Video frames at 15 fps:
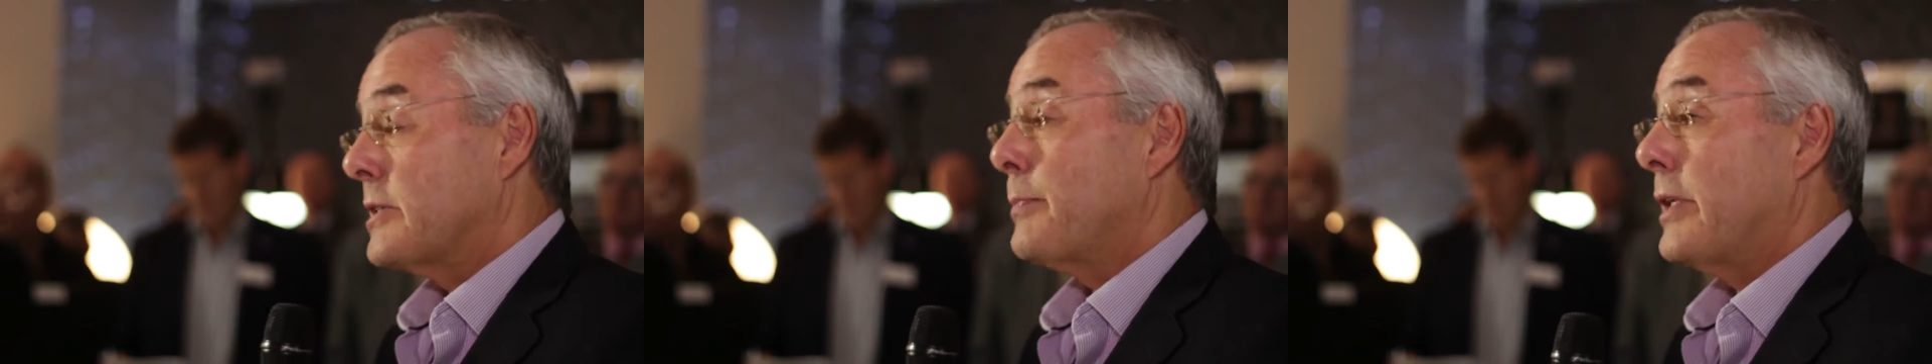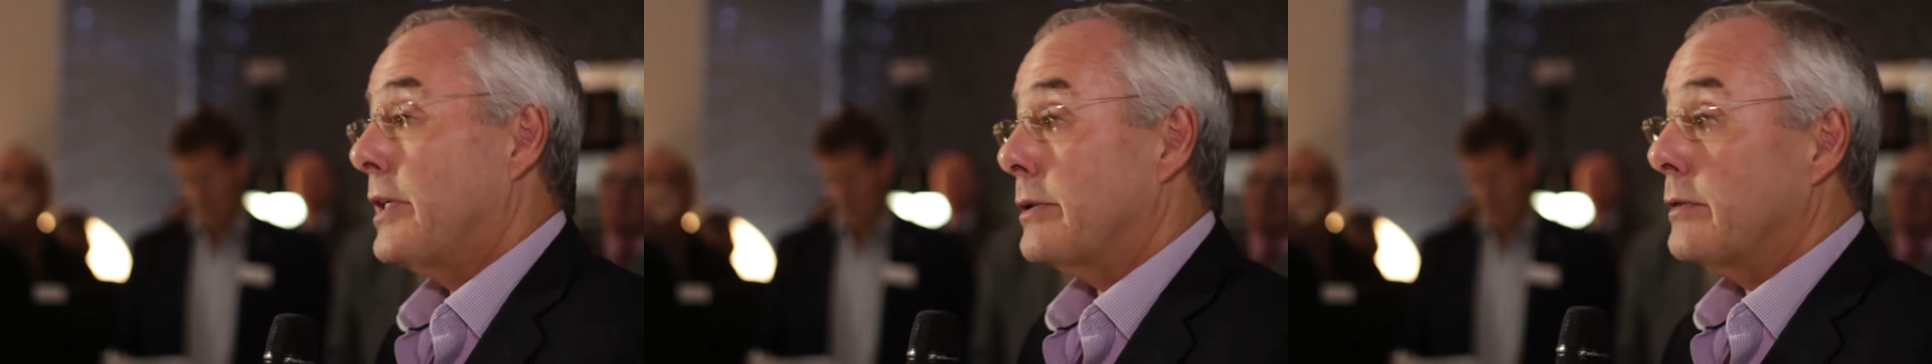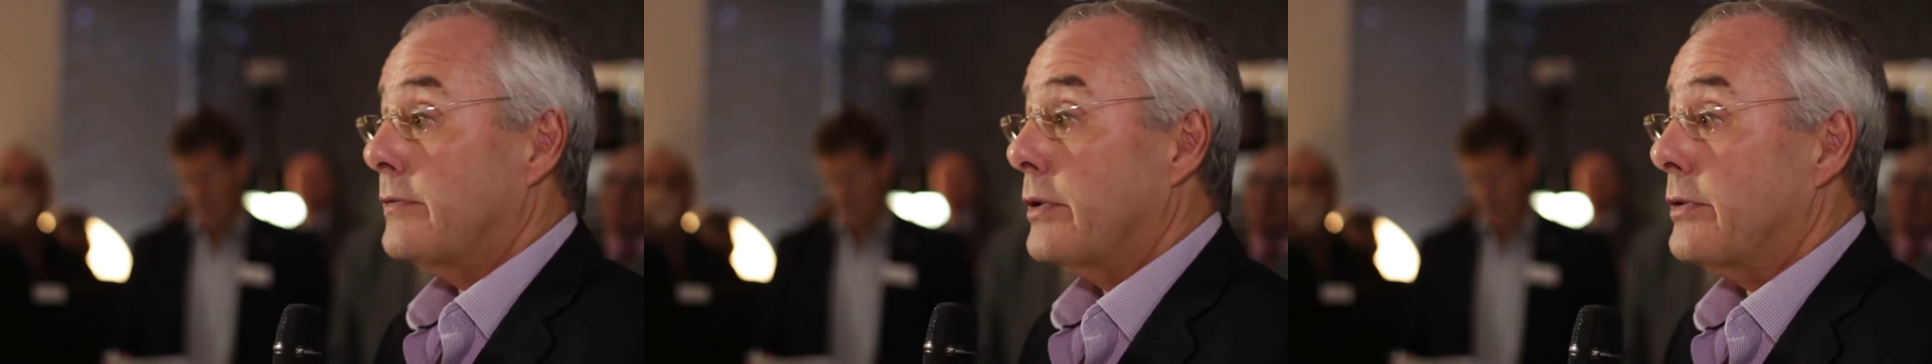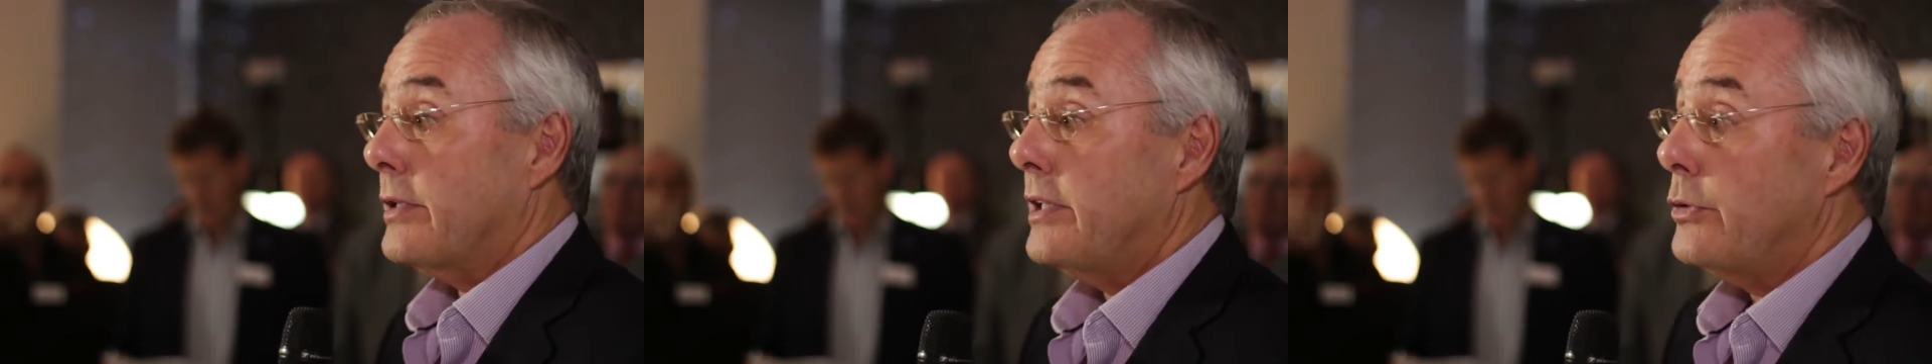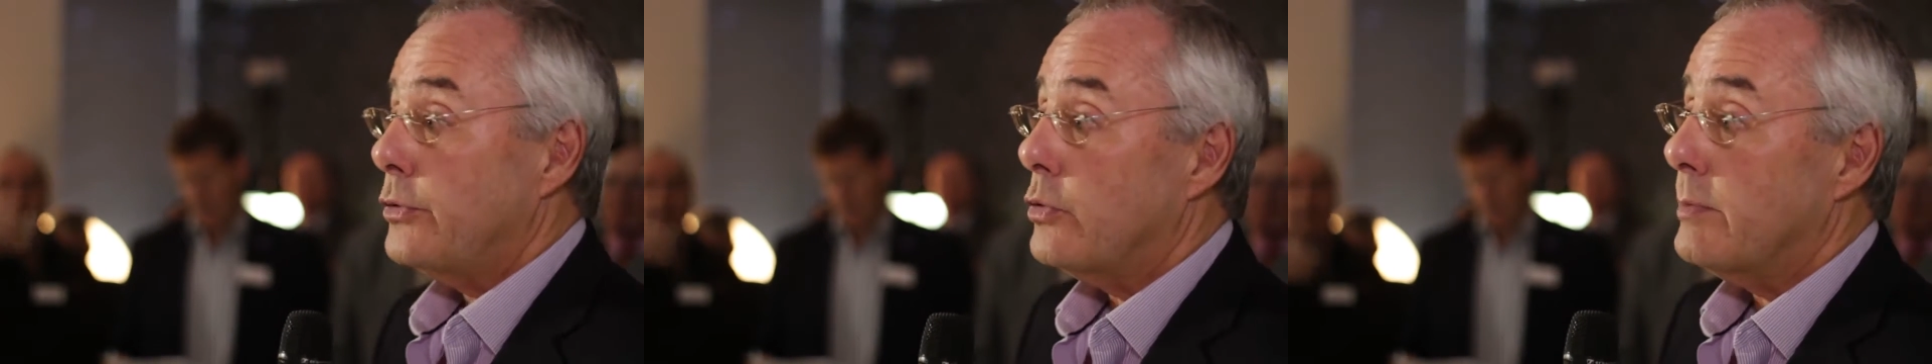as part of our
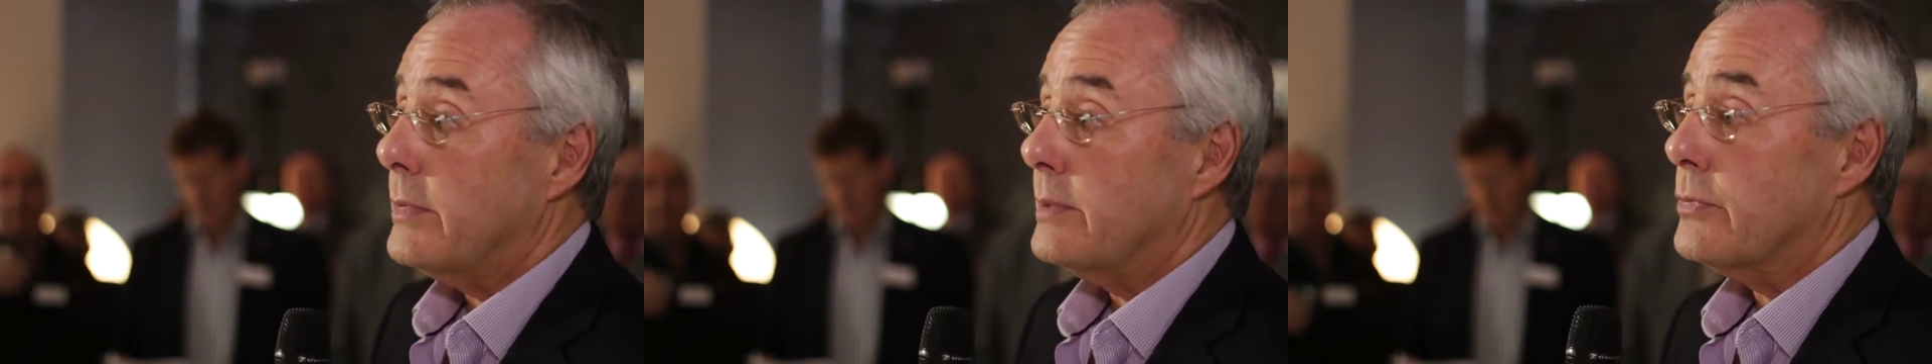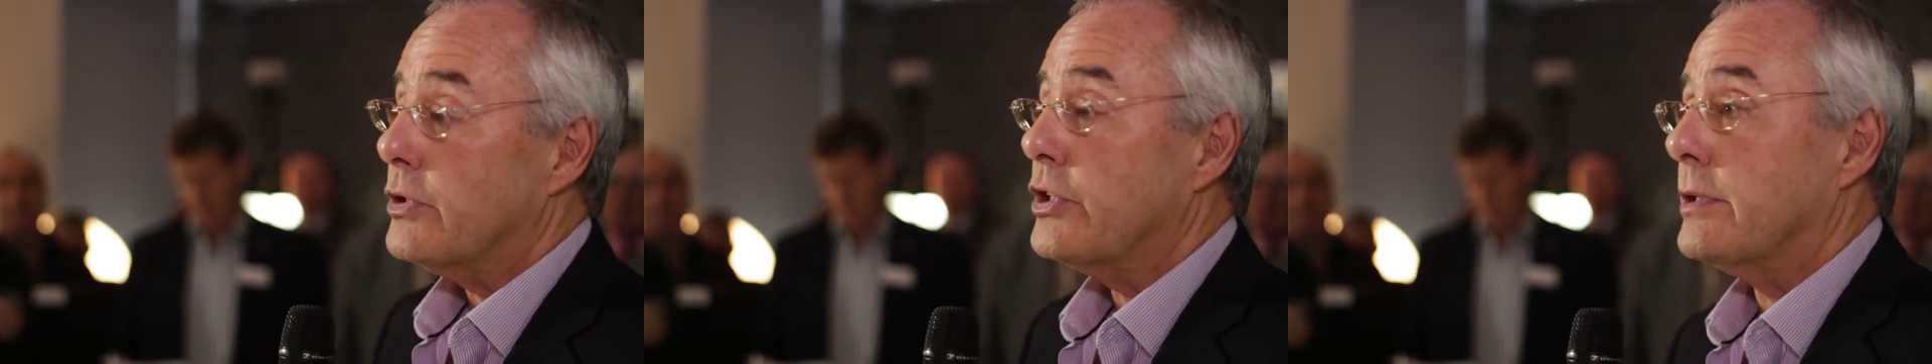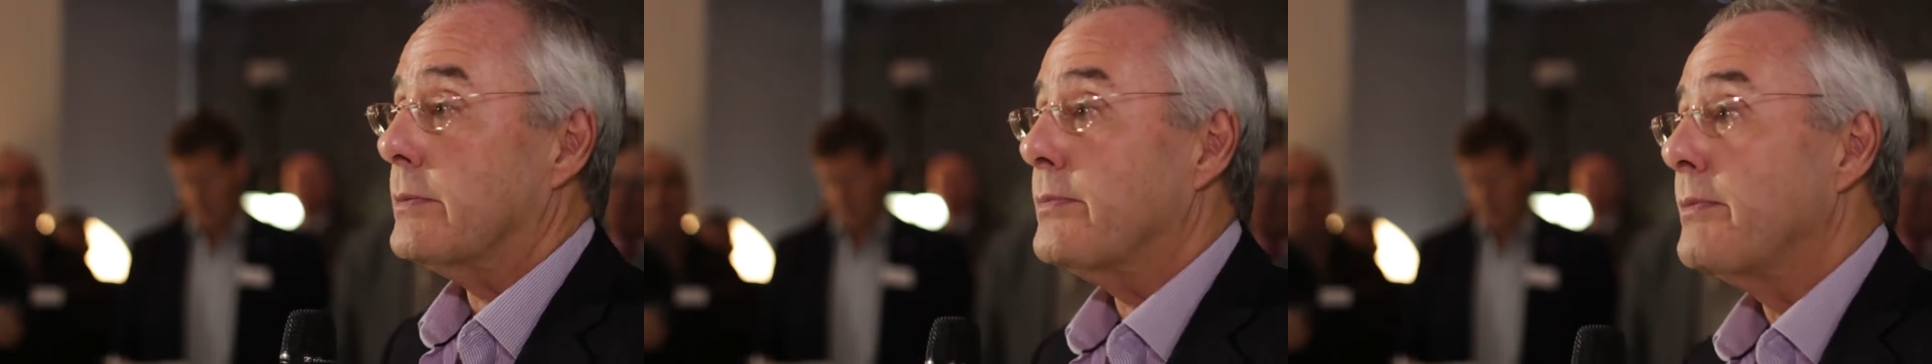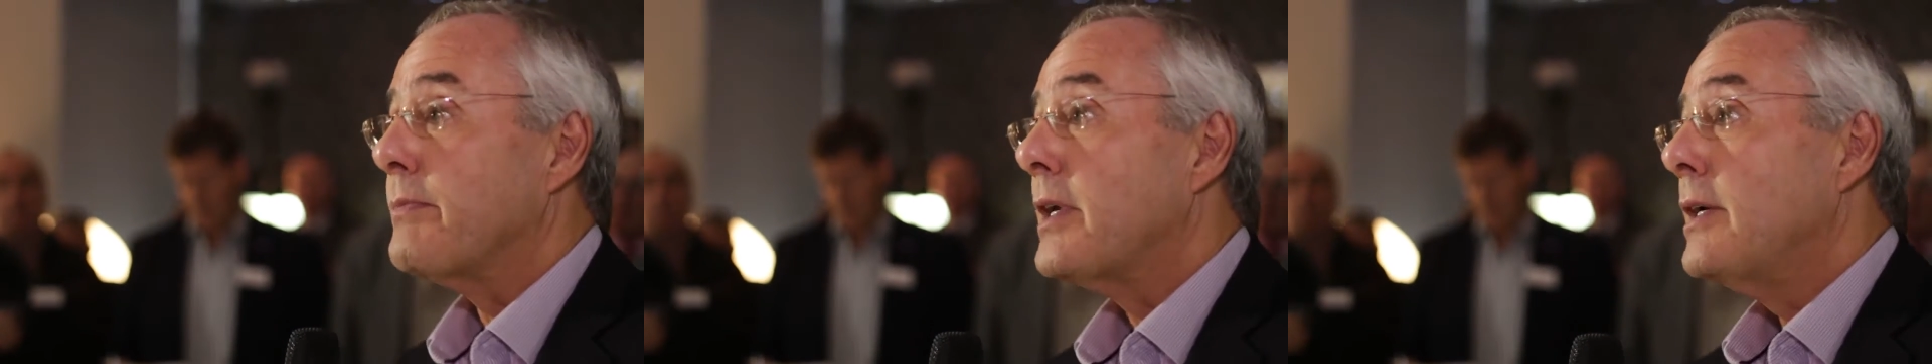EU membership.